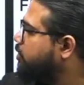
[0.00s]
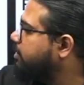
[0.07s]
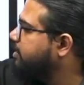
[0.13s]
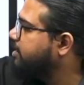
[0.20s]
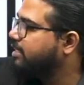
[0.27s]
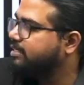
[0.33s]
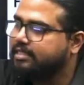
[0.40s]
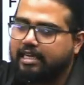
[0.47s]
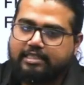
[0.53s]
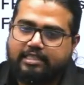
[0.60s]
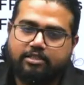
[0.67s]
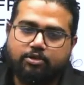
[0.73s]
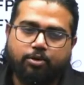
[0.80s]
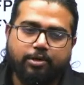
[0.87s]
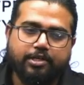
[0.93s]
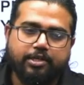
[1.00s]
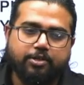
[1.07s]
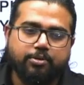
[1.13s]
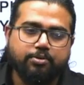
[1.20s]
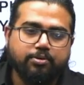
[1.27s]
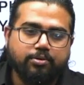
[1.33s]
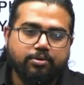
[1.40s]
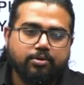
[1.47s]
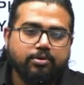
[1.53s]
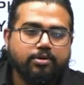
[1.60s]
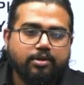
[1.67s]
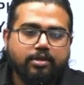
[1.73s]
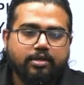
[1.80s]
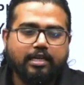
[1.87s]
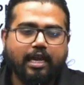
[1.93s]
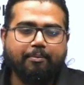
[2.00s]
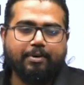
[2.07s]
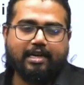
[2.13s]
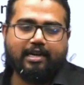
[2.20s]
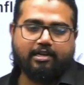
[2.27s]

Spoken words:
all transaction go into capital